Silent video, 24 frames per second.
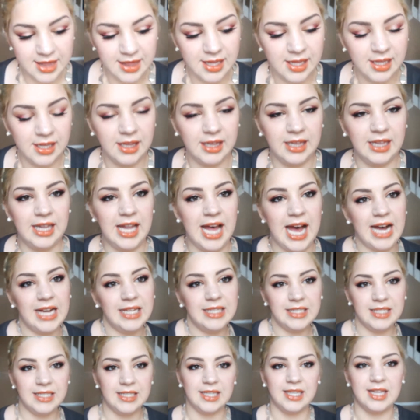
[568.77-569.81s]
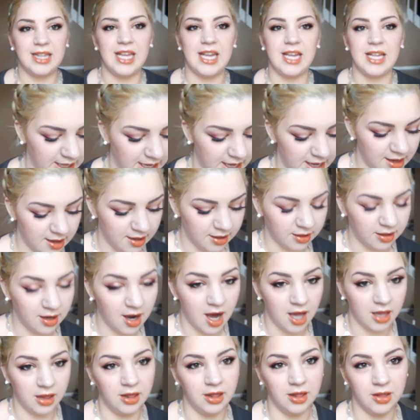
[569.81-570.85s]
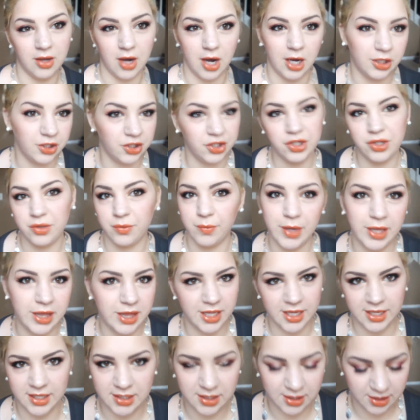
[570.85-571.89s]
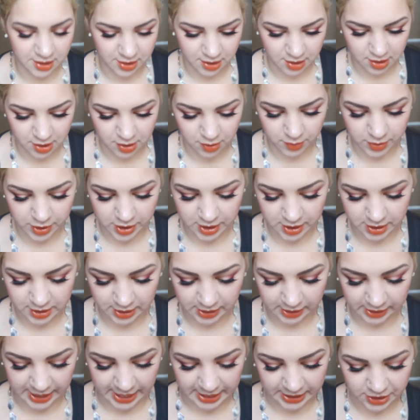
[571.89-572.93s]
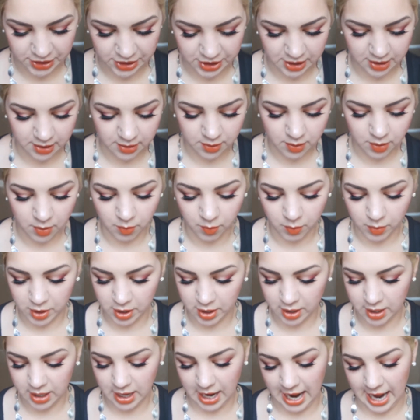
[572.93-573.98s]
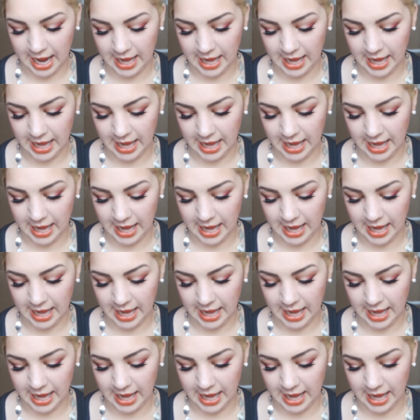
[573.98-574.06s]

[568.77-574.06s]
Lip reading: And the last thing that got launched with this newer collection were